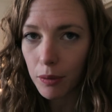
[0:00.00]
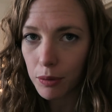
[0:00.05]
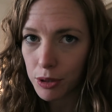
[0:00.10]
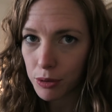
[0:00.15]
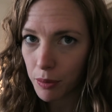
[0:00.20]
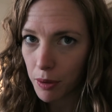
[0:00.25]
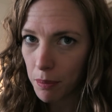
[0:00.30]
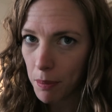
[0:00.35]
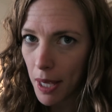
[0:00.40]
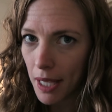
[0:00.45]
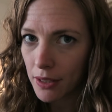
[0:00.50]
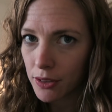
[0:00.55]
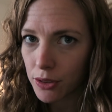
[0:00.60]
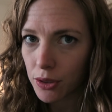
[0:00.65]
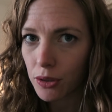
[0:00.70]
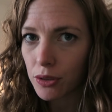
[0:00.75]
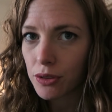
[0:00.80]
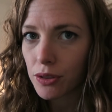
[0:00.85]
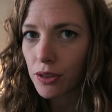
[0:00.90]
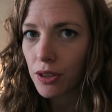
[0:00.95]
it was with
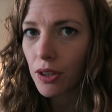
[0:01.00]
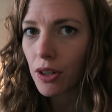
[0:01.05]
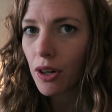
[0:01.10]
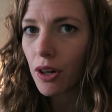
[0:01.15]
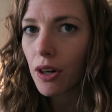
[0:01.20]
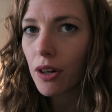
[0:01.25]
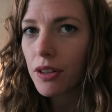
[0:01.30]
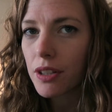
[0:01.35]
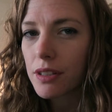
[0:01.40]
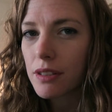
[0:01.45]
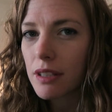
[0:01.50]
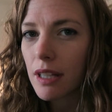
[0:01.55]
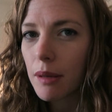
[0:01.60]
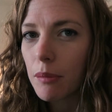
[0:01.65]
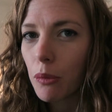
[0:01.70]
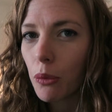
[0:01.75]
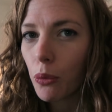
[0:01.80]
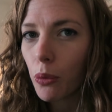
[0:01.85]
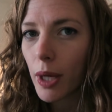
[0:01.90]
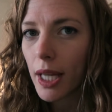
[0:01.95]
pencil, so they're all the
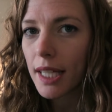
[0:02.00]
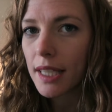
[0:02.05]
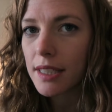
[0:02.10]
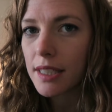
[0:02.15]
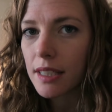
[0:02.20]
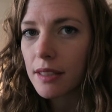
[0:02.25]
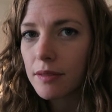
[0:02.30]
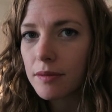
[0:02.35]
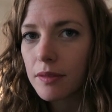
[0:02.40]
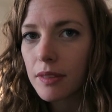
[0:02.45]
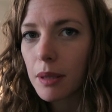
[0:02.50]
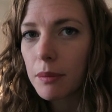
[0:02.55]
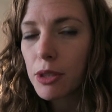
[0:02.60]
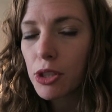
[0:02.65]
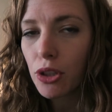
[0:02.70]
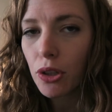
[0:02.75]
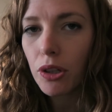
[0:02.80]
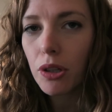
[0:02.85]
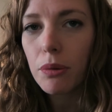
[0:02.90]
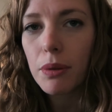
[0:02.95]
same weight. Let me
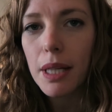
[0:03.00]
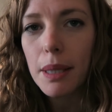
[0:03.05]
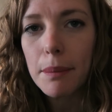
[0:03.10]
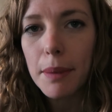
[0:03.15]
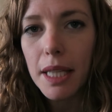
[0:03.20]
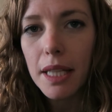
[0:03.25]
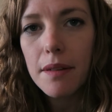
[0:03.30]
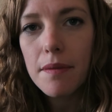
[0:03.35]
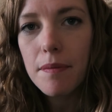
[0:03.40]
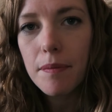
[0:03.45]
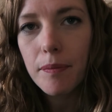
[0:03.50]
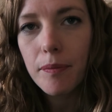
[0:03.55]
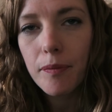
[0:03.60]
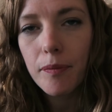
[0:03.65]
show you what I mean.